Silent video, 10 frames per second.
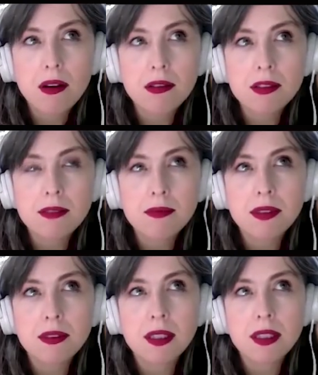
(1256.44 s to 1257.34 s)

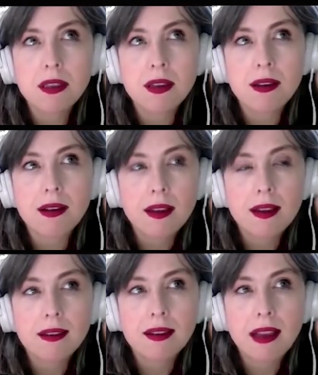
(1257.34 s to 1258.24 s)
ultimately,
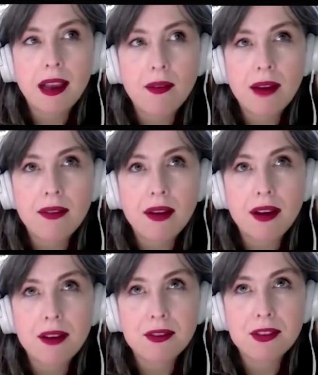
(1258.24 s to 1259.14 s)
and how I've
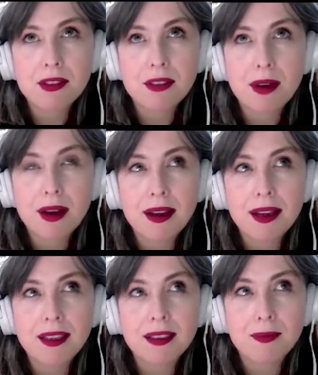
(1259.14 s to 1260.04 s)
understood
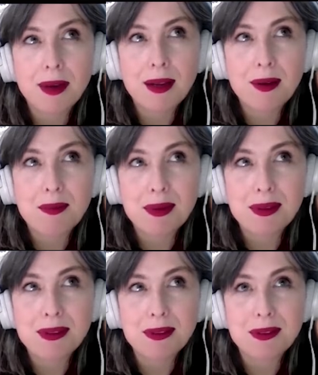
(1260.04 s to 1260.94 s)
my own
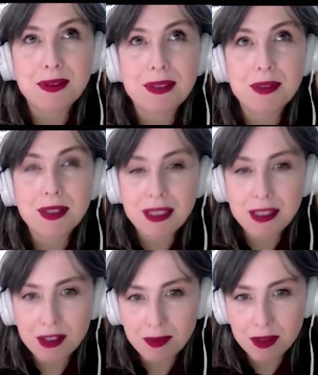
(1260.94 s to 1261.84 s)
personal journey and
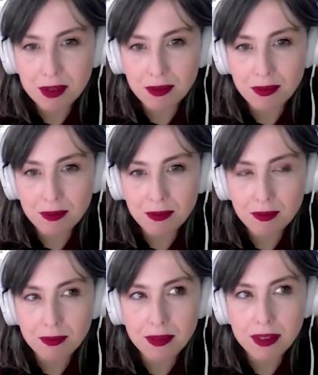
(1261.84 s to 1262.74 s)
relationship to
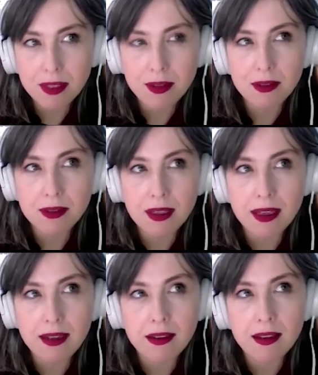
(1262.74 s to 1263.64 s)
materials,
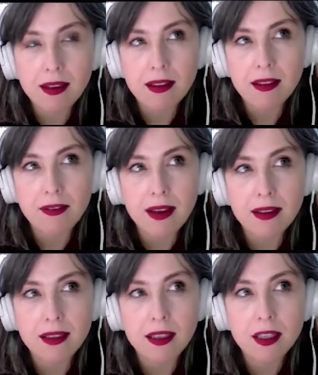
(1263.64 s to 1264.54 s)
and the
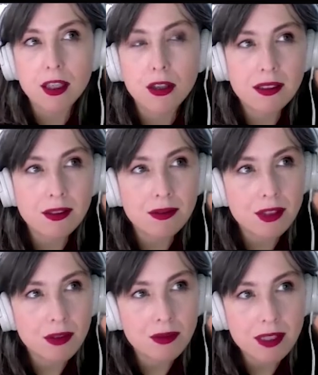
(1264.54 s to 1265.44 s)
fact that you
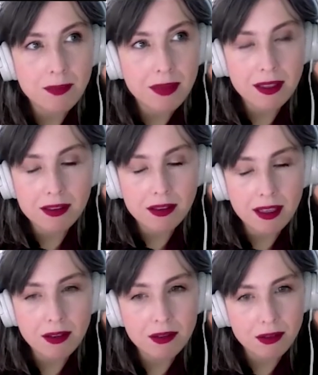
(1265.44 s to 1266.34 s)
chose it, but
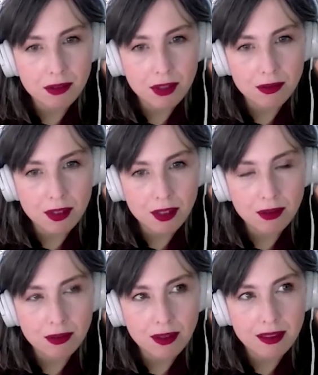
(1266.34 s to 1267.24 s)
it also chose
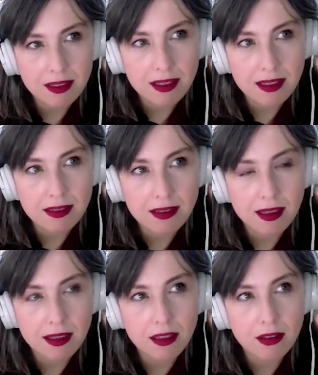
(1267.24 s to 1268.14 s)
you in the sense
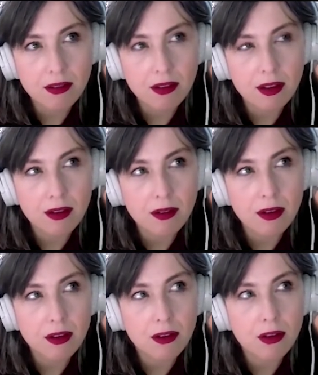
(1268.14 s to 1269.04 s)
that
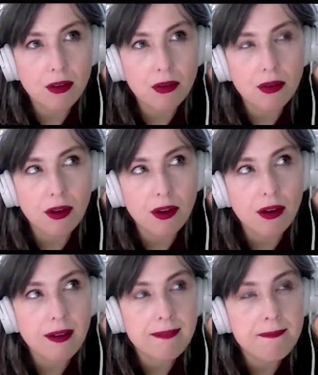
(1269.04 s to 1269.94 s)
you
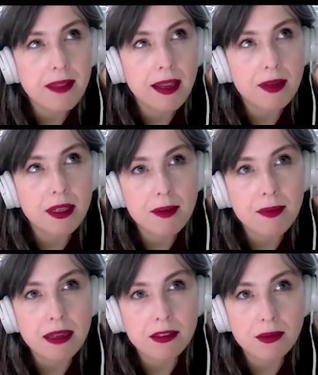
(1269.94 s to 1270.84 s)
are. I mean, coming
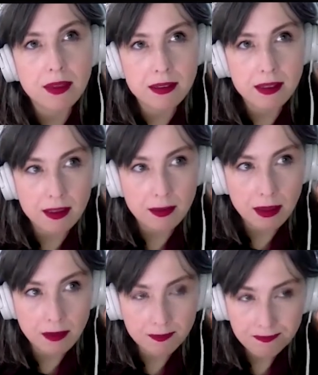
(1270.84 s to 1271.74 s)
back to what I said
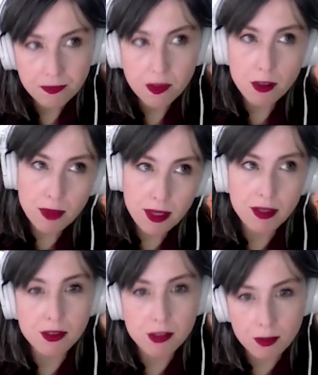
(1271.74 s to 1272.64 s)
about you being an
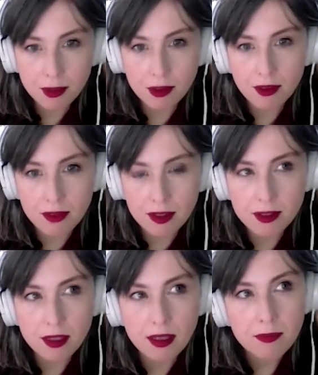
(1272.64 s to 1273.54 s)
interpreter of
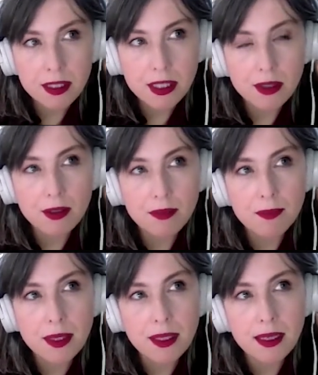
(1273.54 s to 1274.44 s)
this material and
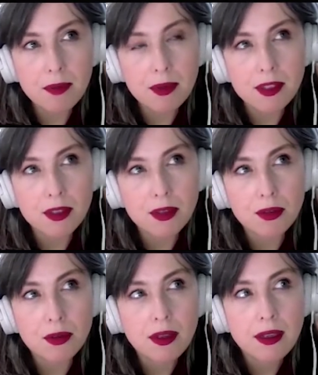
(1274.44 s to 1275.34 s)
being able to